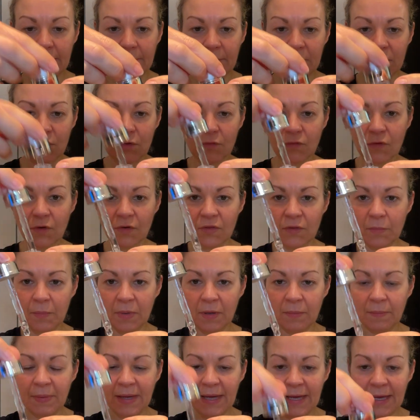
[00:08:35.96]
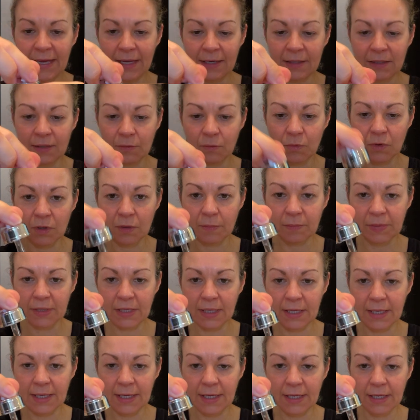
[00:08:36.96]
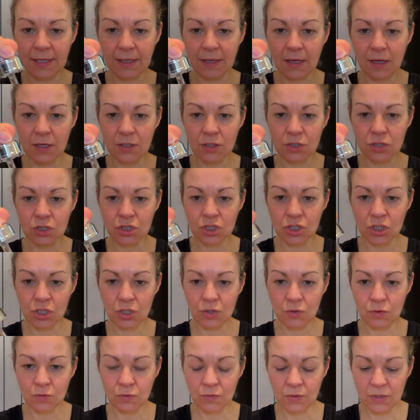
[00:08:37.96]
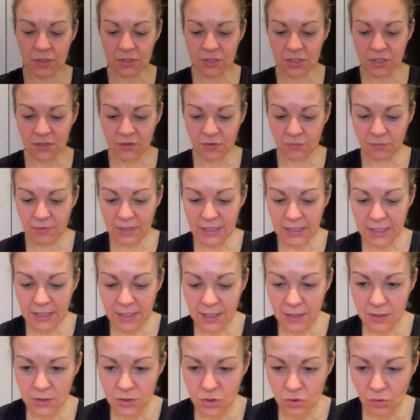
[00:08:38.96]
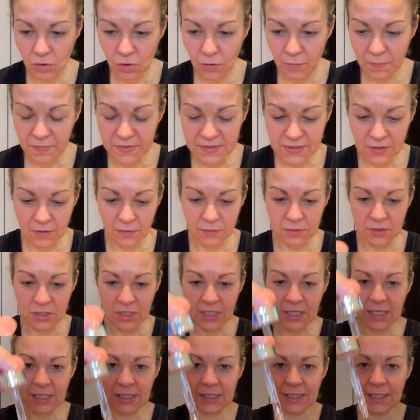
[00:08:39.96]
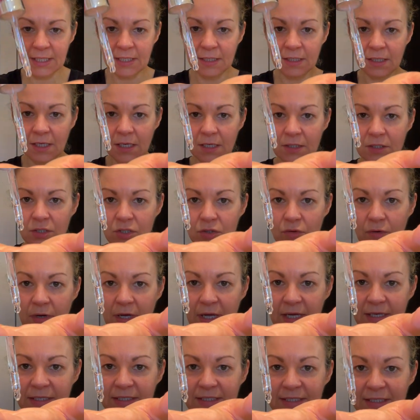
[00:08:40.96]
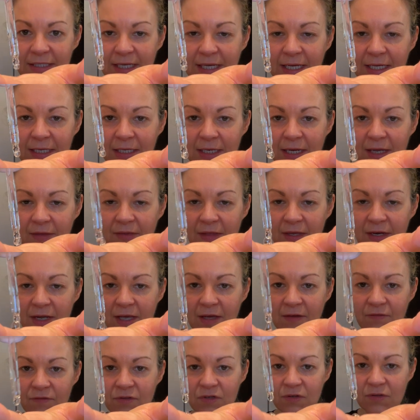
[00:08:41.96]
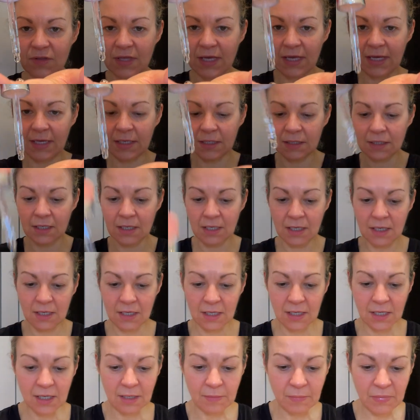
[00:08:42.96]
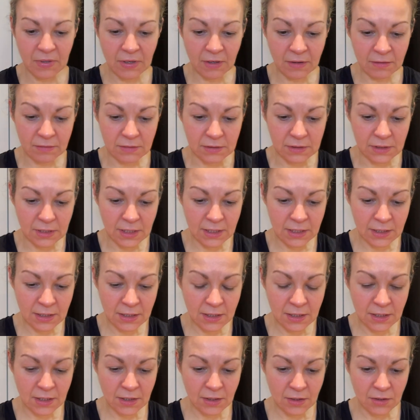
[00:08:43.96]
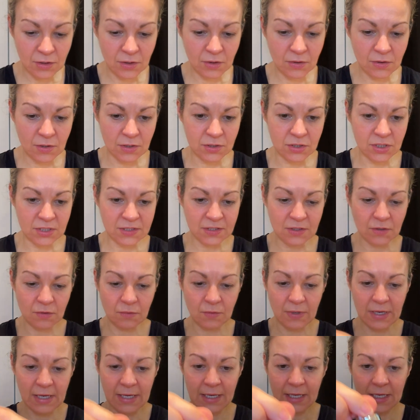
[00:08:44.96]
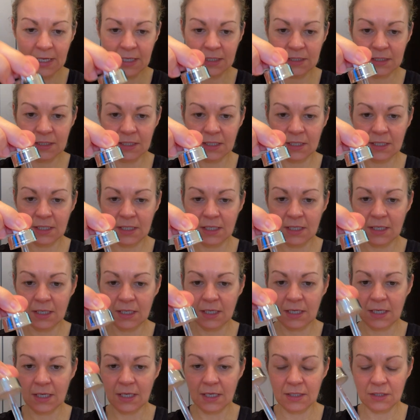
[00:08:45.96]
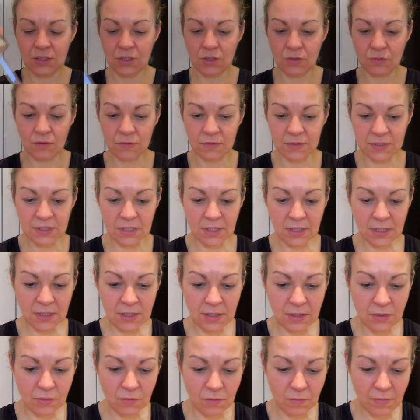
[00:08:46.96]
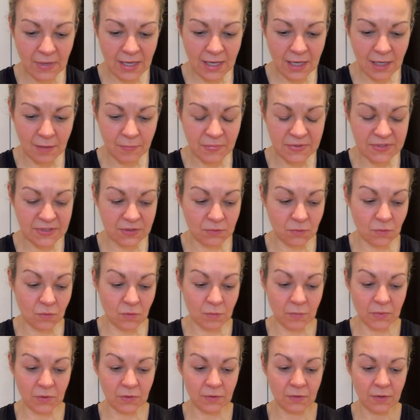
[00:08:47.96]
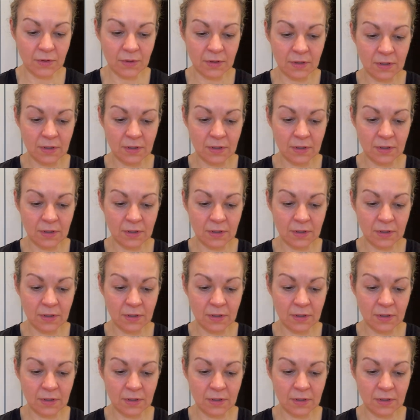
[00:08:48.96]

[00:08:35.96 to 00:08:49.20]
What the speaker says: You've got the pipette. We're applying 2 to 3 drops onto clean, dry skin. And then after that, apparently, you can just go ahead and use your makeup as normal.